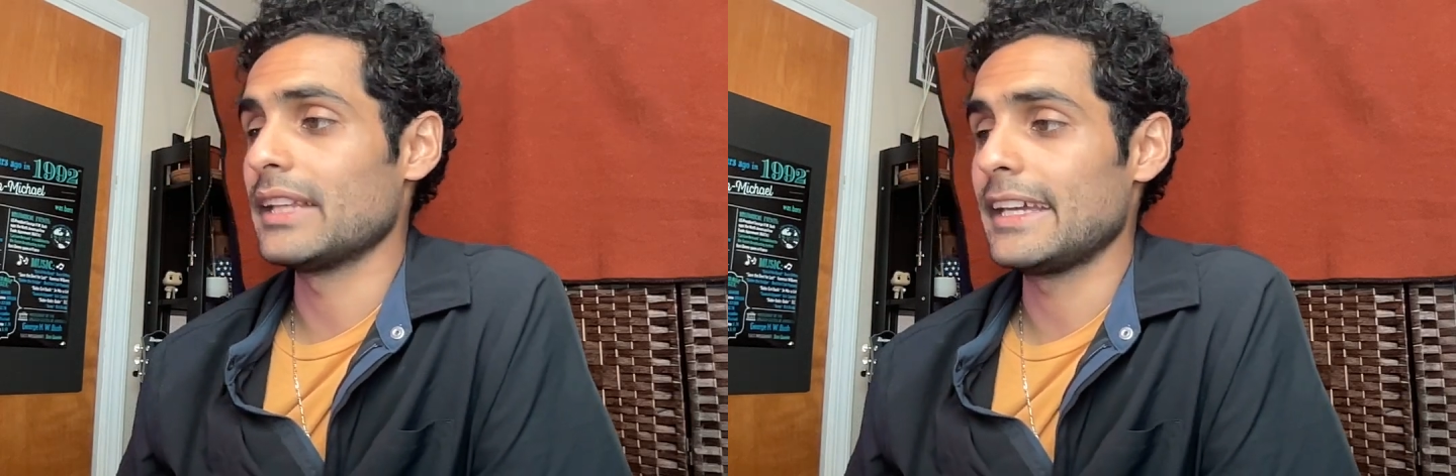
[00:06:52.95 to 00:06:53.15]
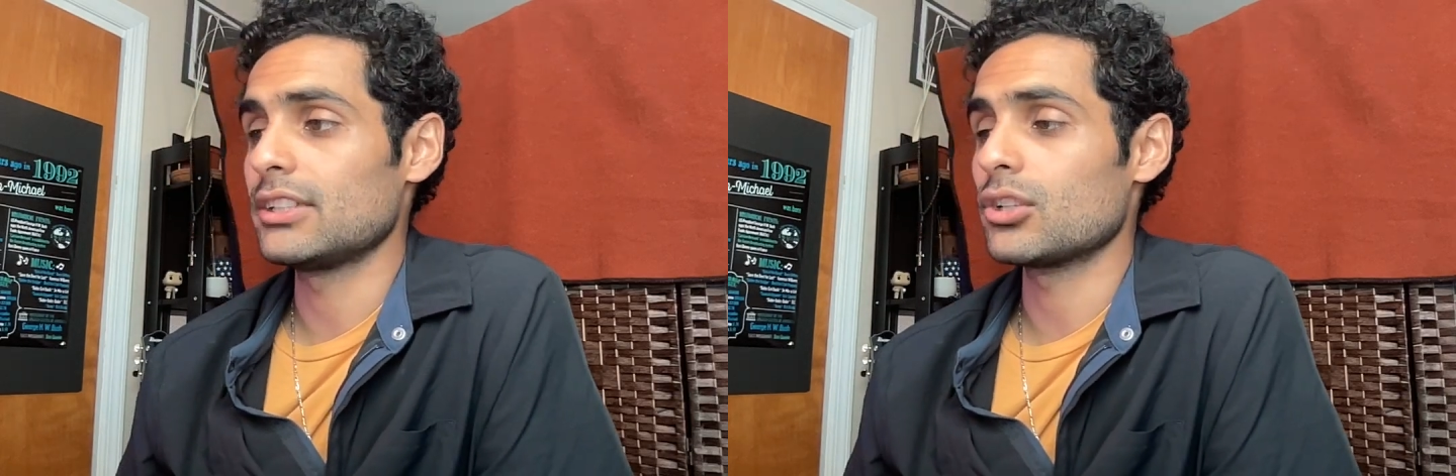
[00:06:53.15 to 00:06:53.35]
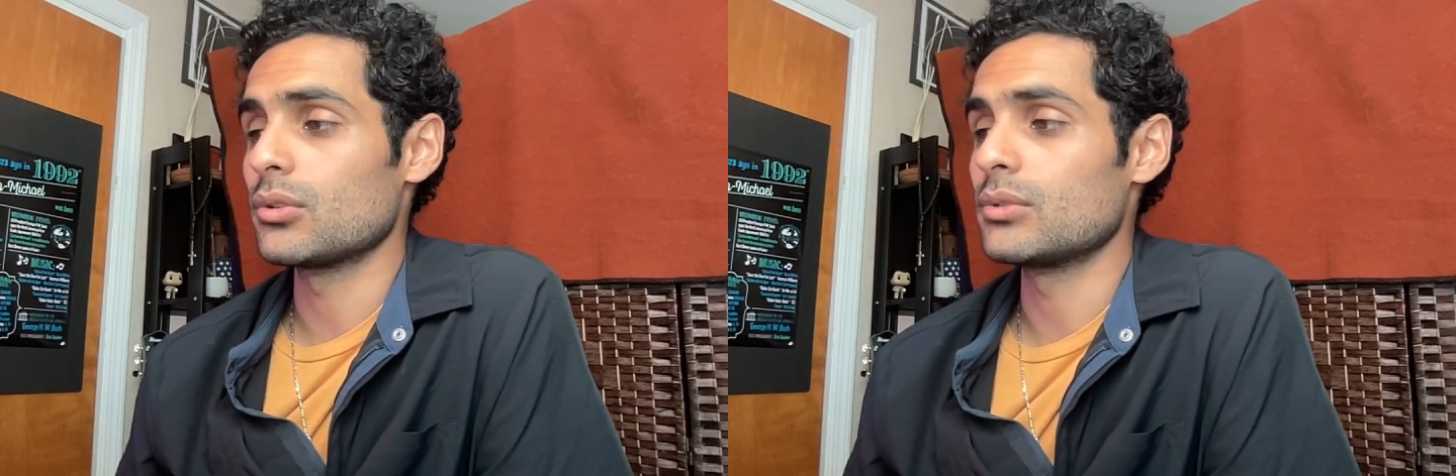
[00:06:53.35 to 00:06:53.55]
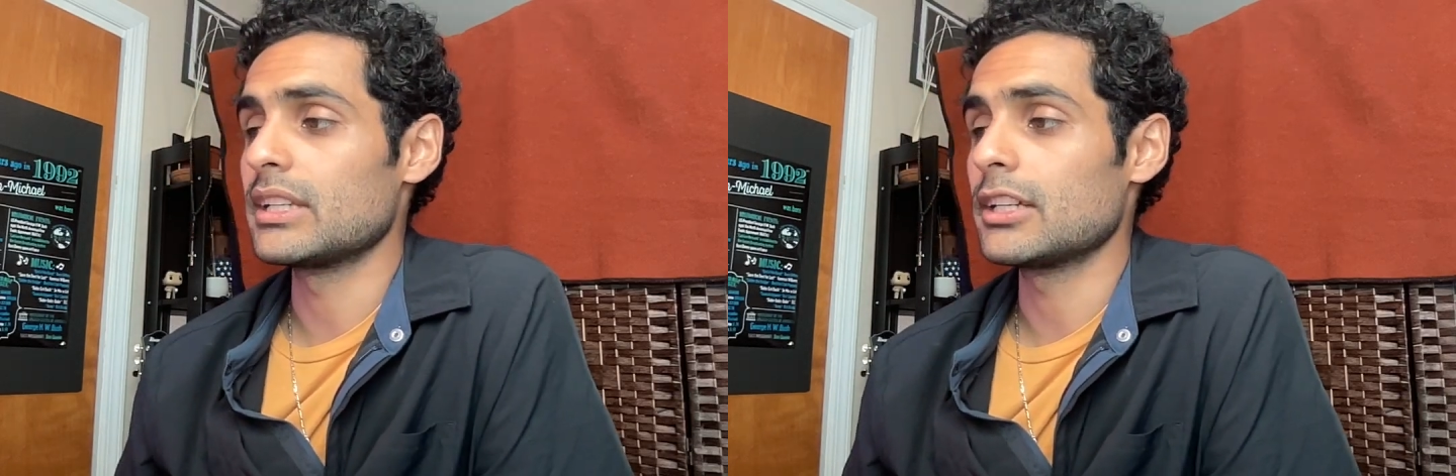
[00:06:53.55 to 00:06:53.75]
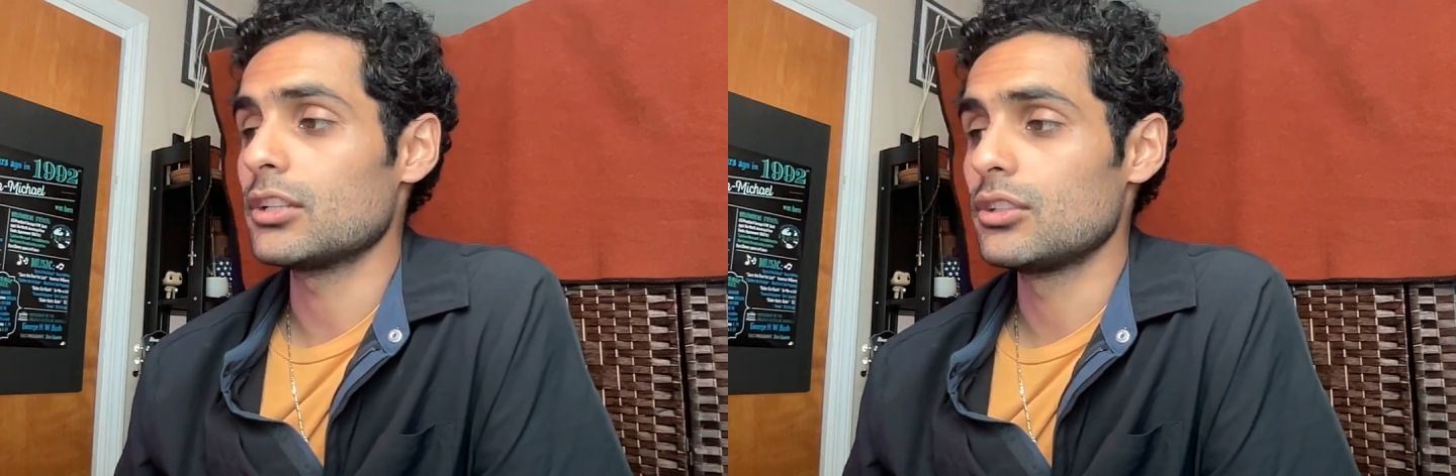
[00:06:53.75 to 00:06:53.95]
land
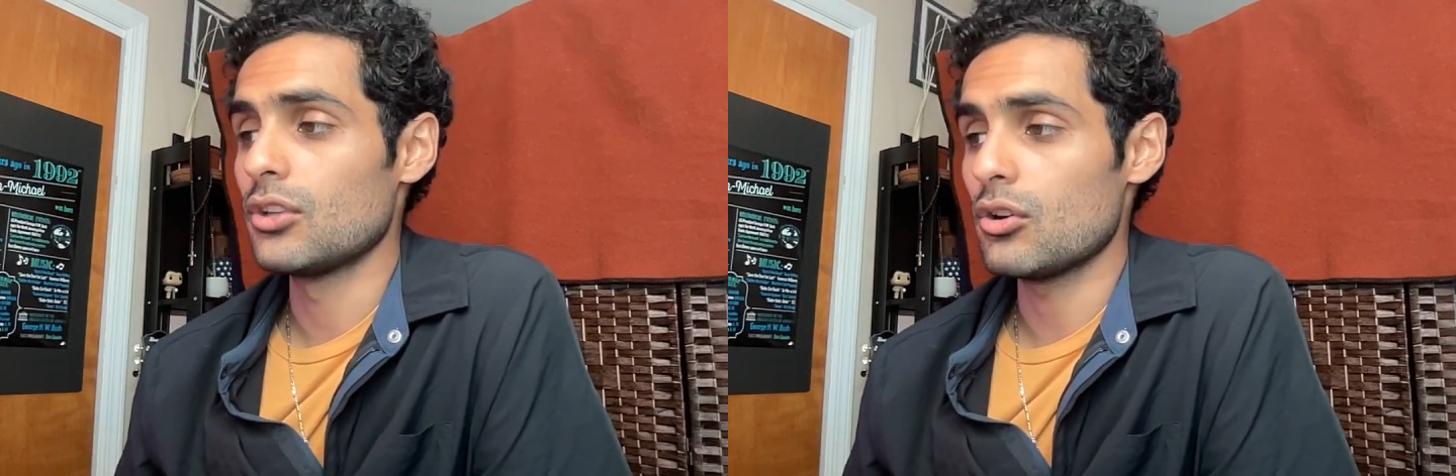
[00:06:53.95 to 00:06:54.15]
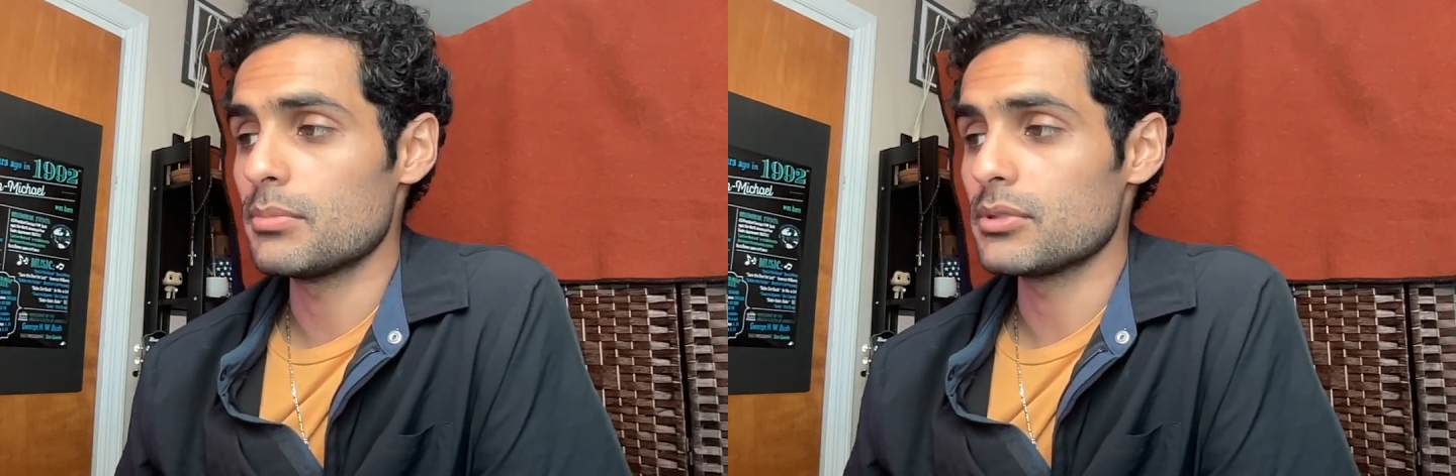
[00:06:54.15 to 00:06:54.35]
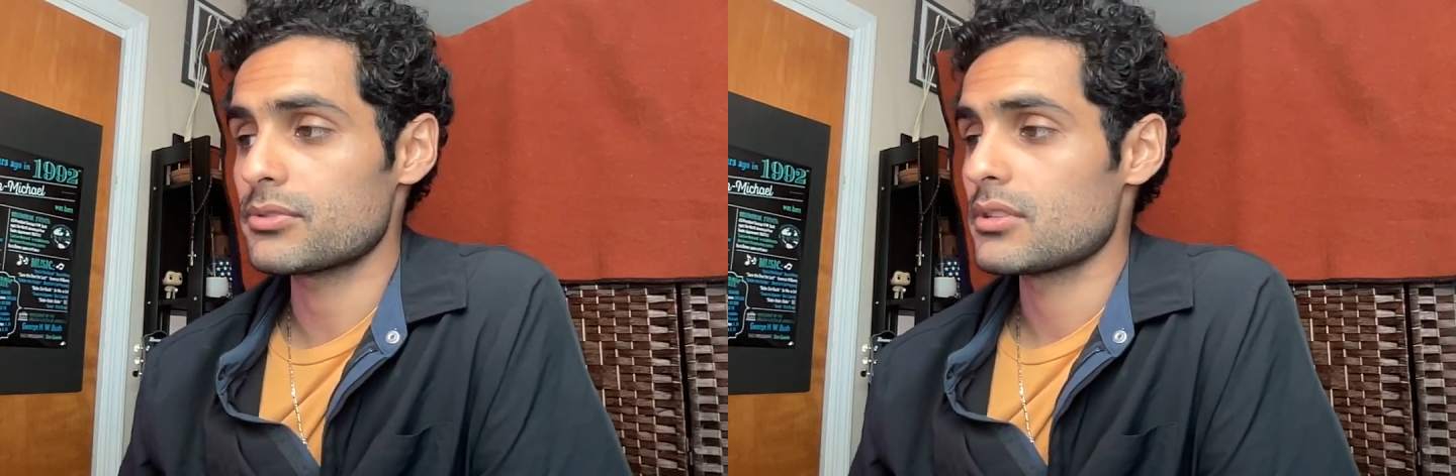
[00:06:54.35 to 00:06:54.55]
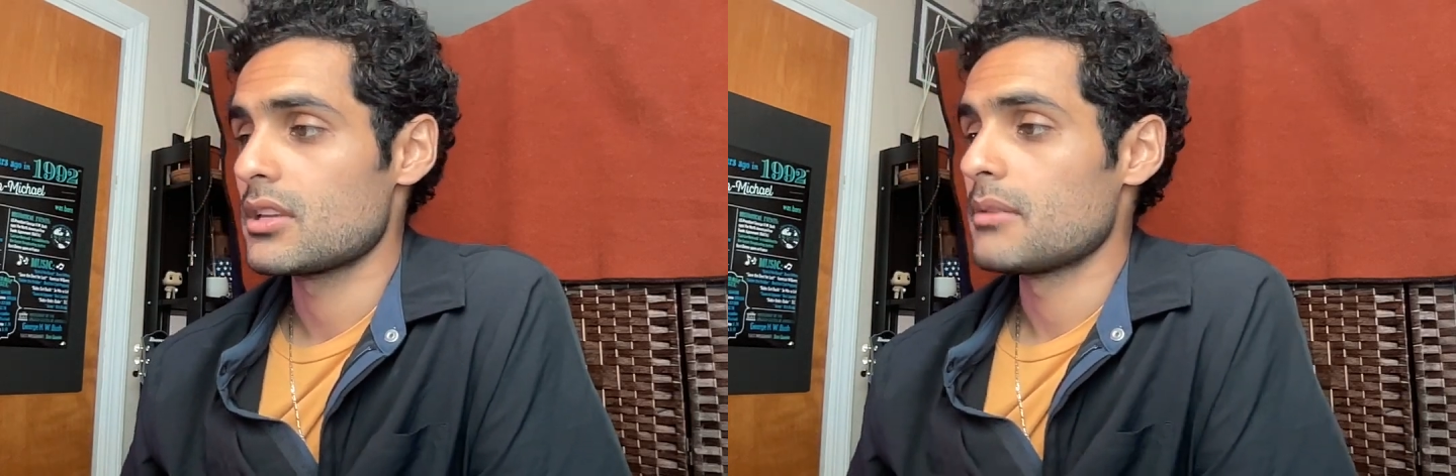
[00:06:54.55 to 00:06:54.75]
owning nobles.